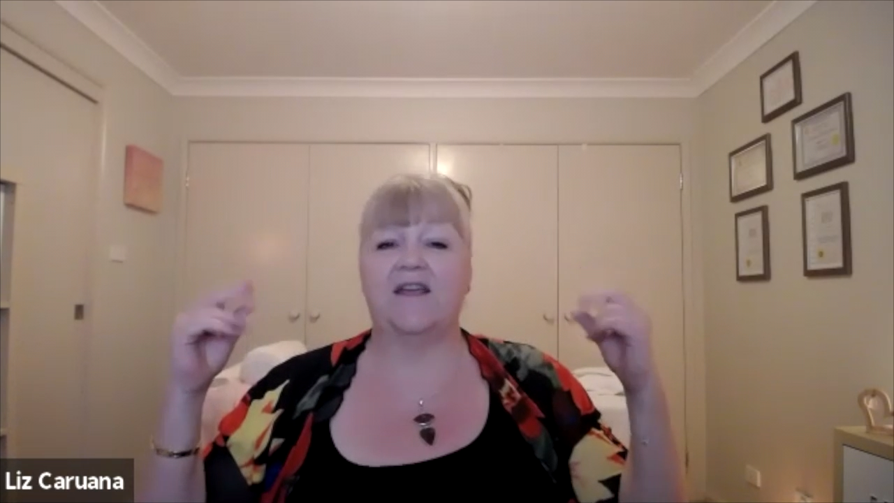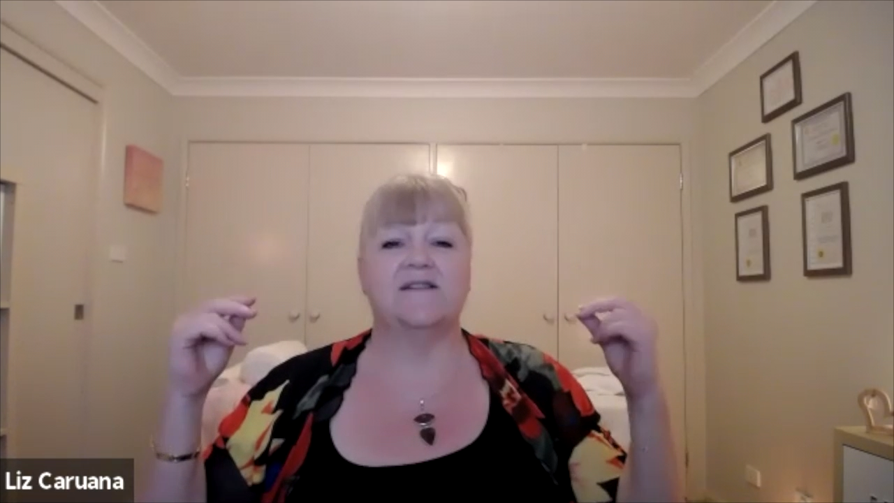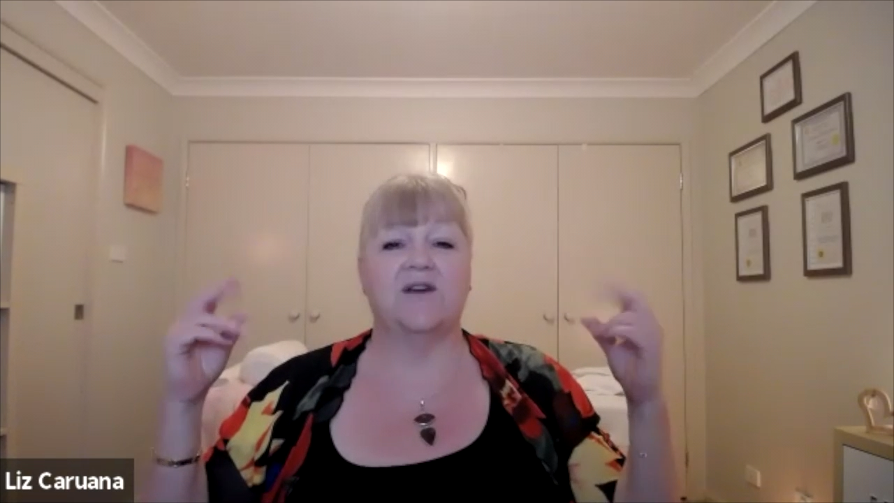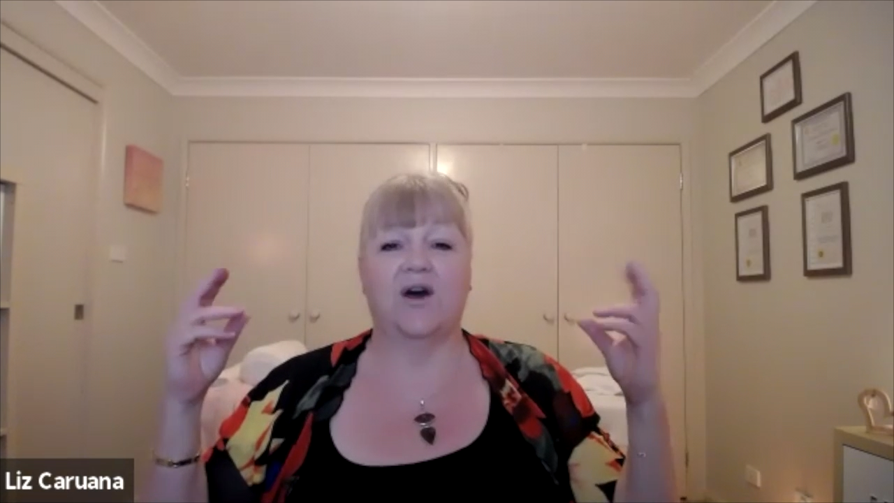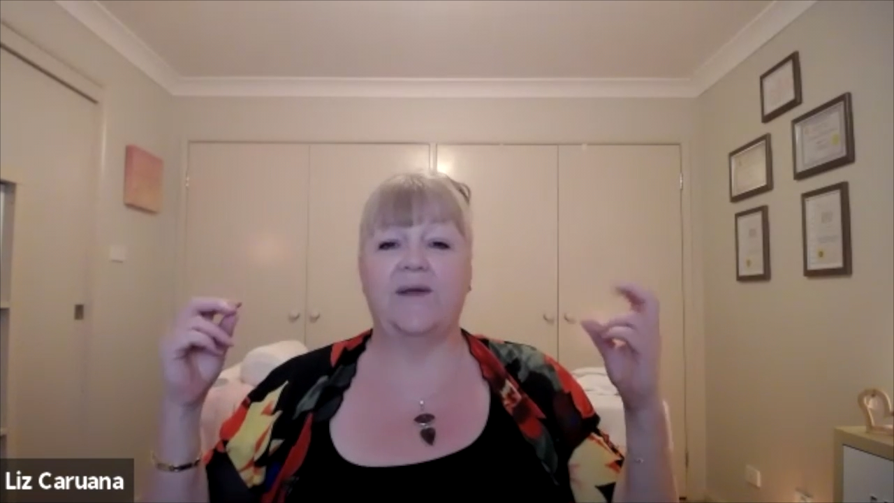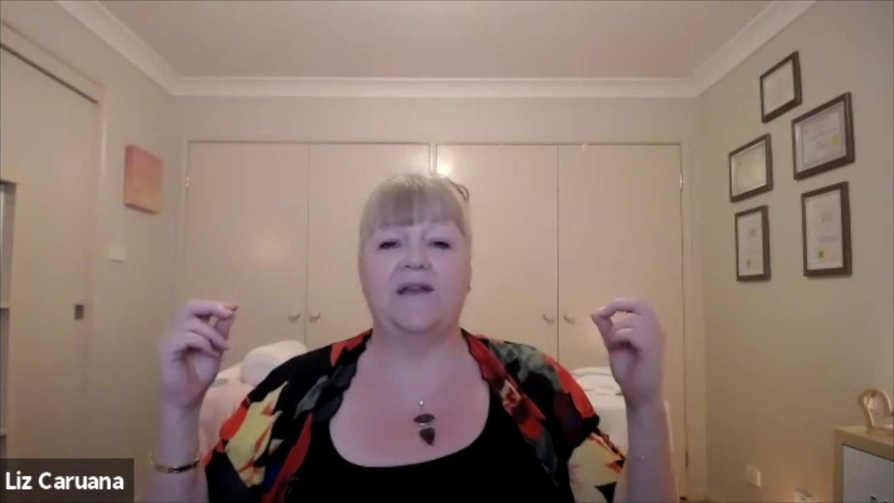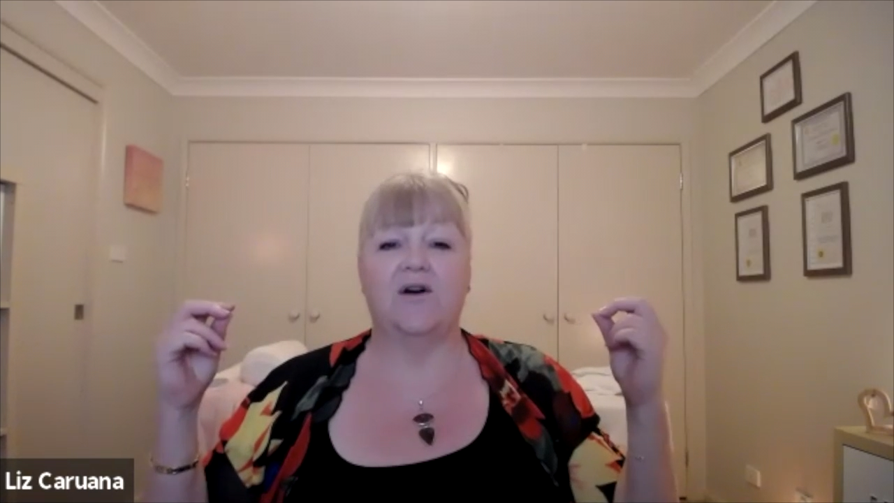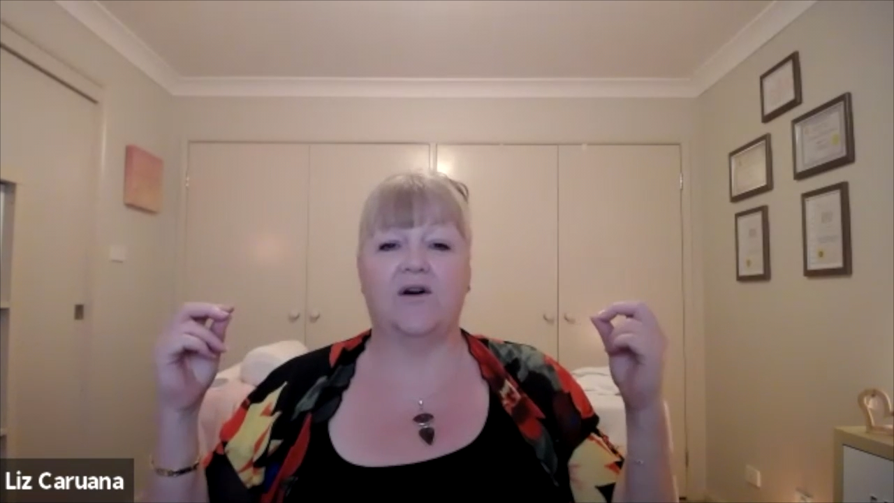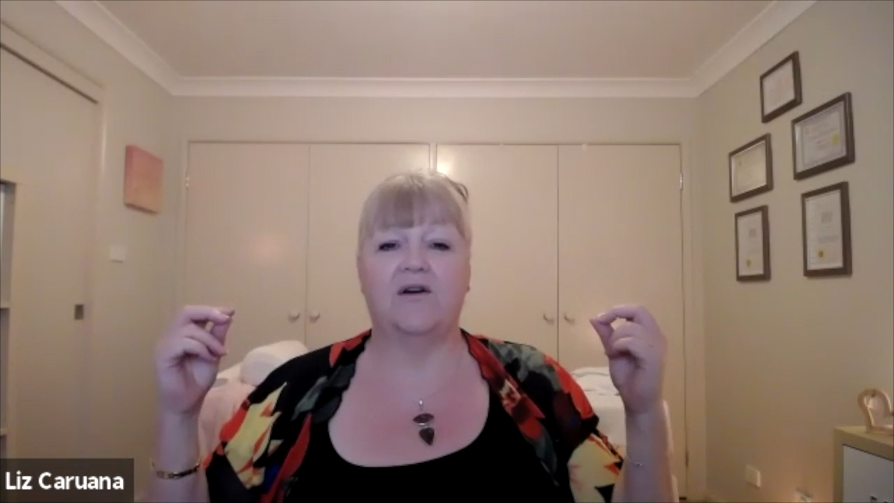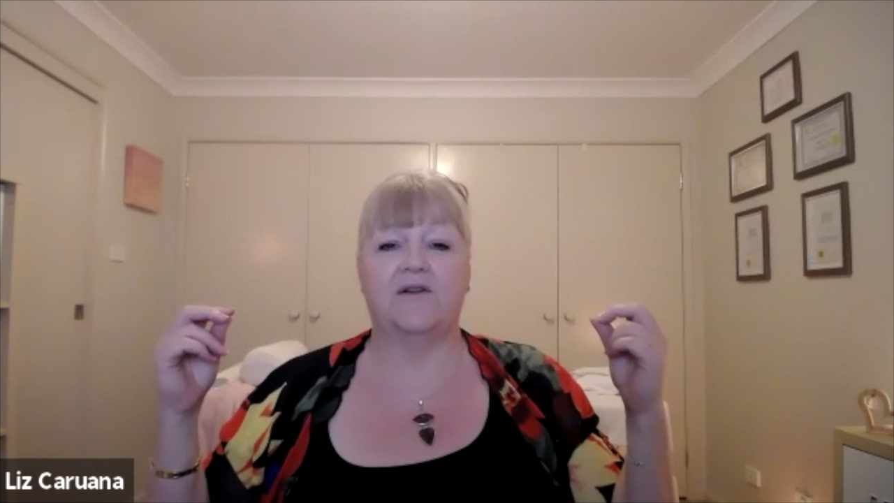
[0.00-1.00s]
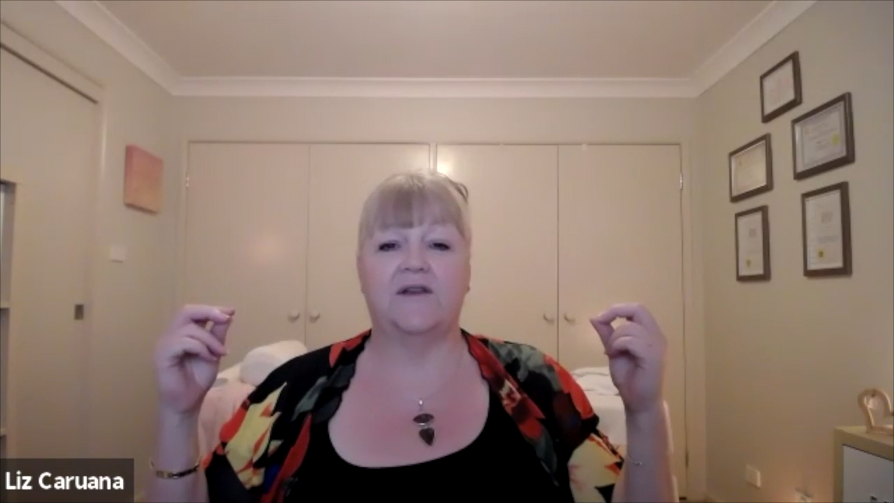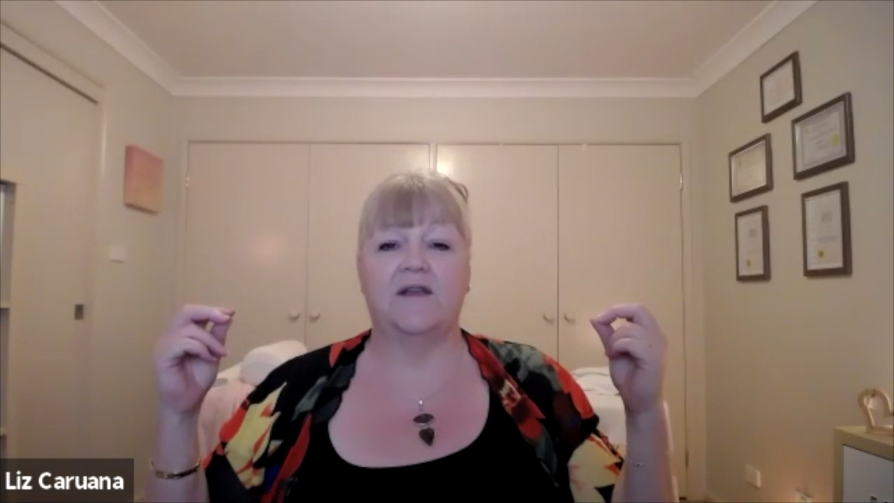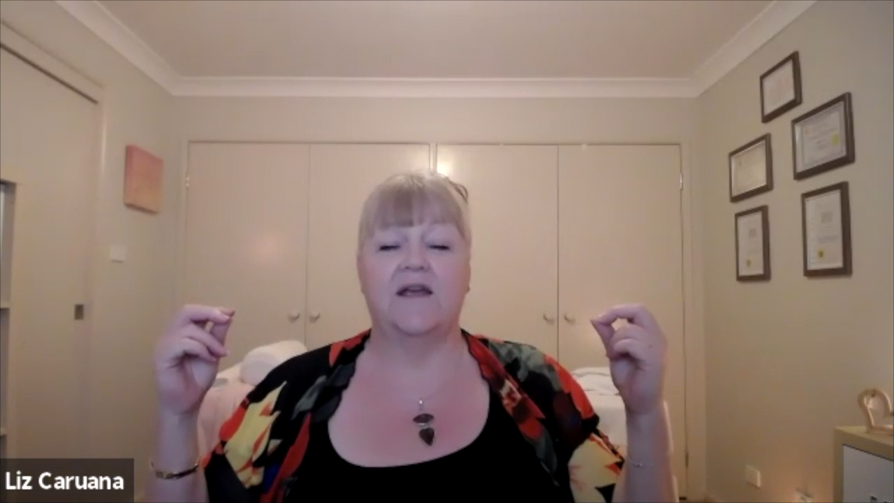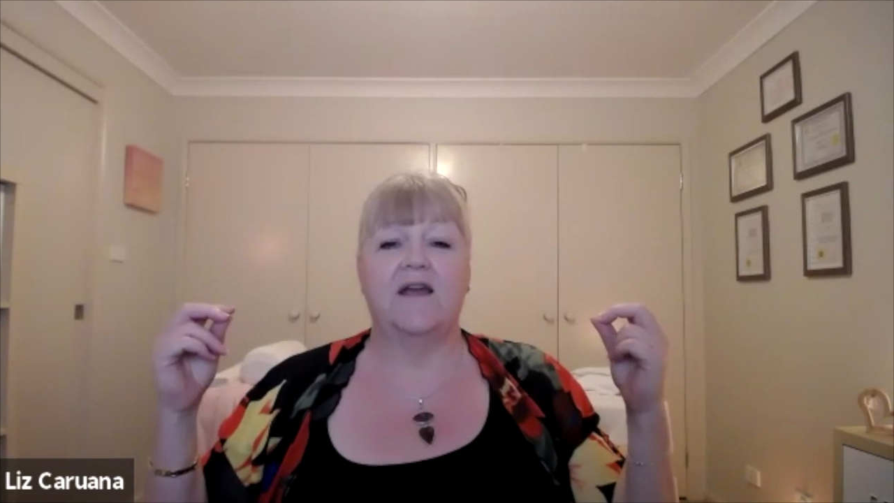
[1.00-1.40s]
is going on.